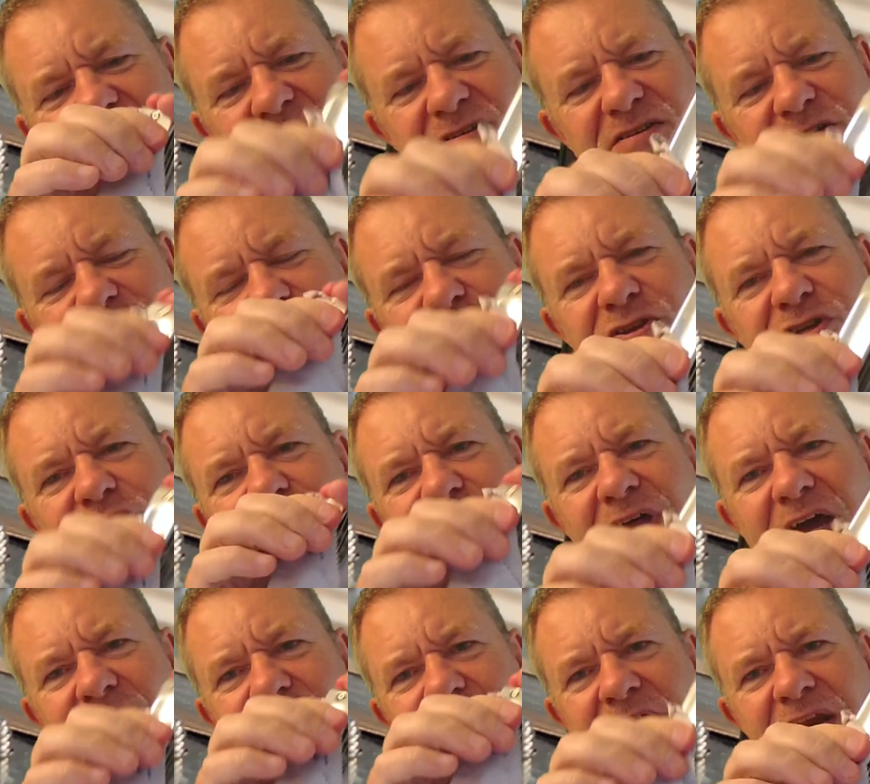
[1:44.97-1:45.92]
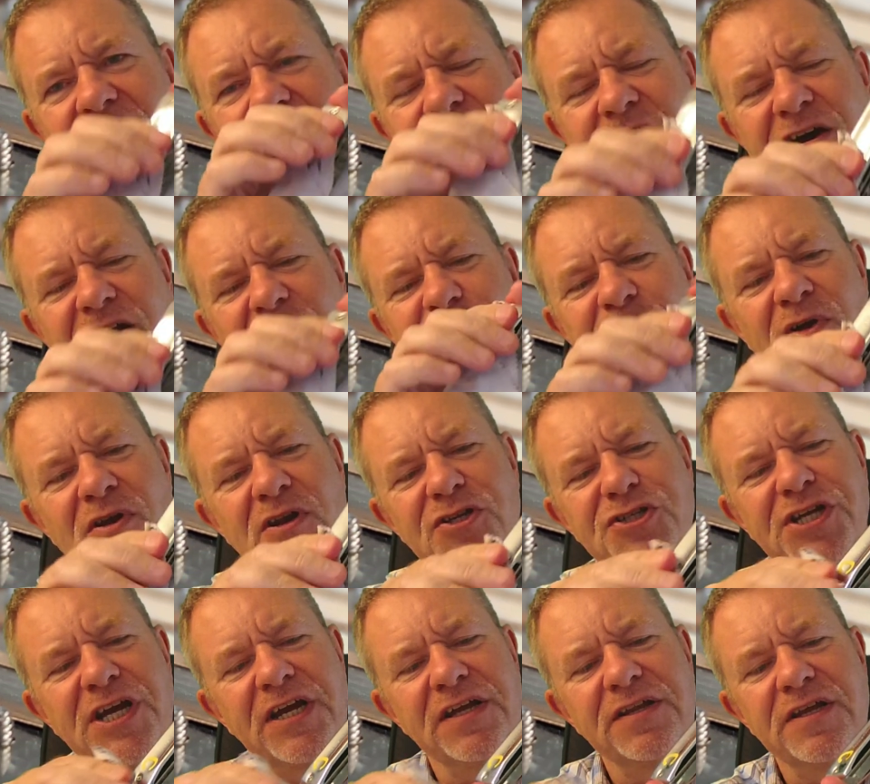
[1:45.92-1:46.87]
So you can do that with any kind of
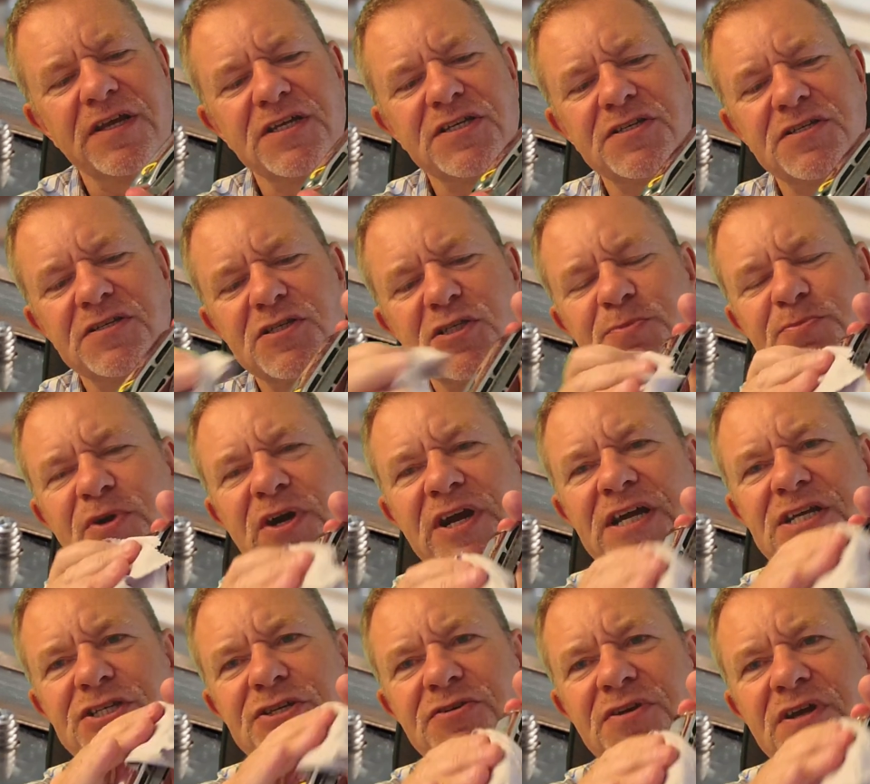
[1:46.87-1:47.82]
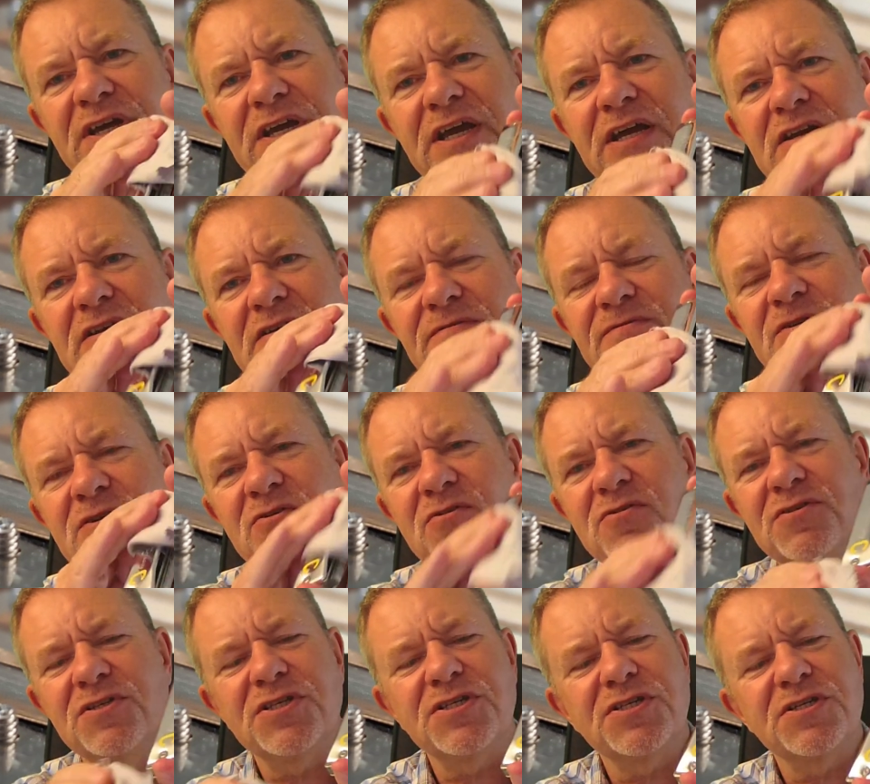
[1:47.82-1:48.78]
polishing, and there's sprays you can get, of
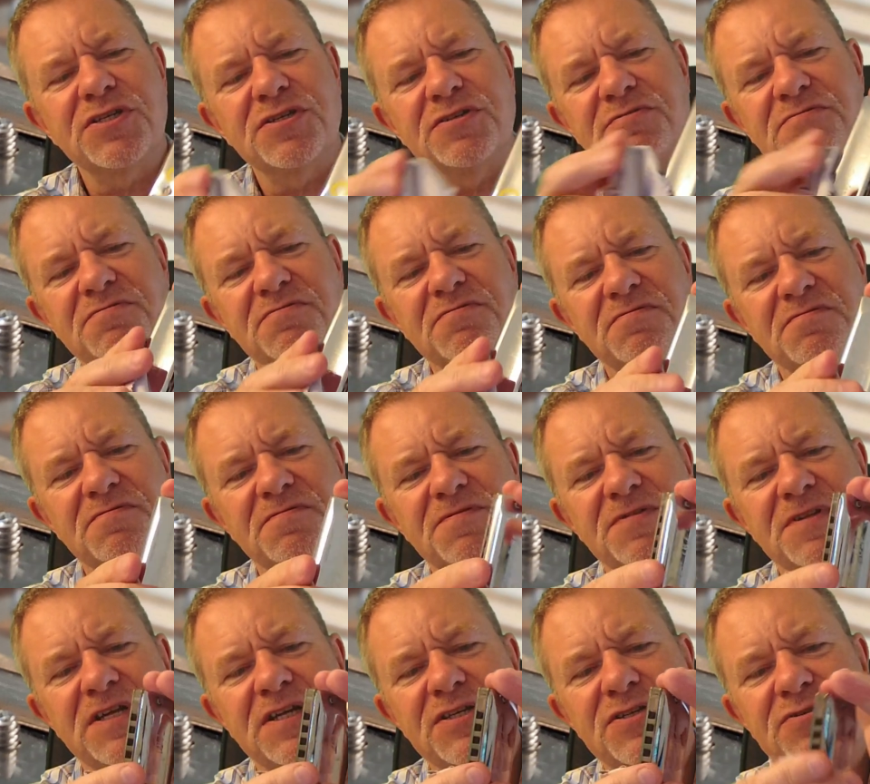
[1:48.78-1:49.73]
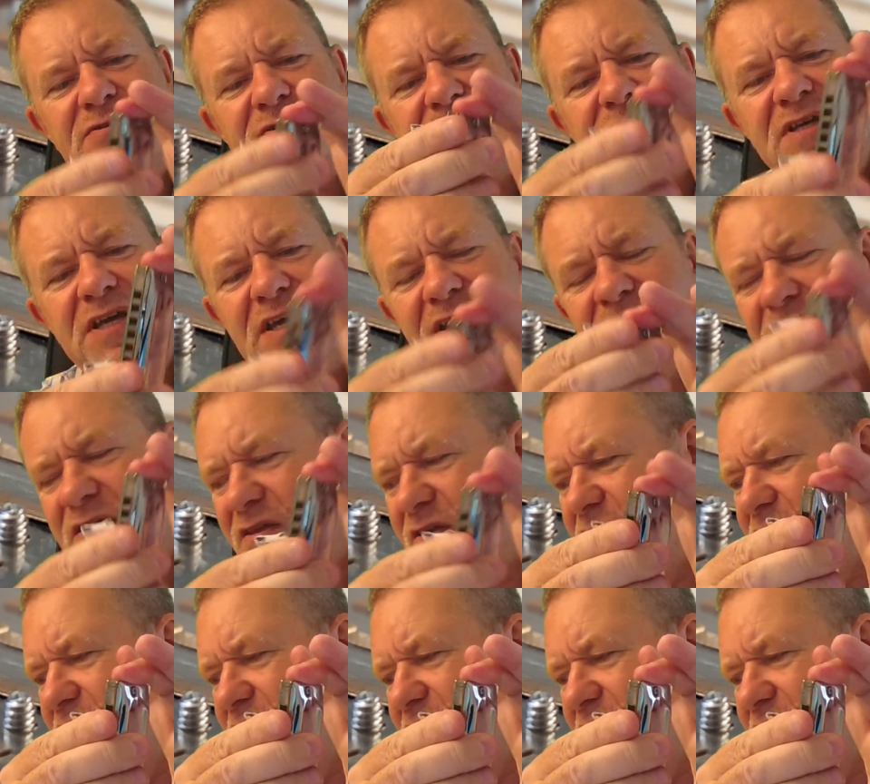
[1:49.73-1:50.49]
course, for that sort of thing.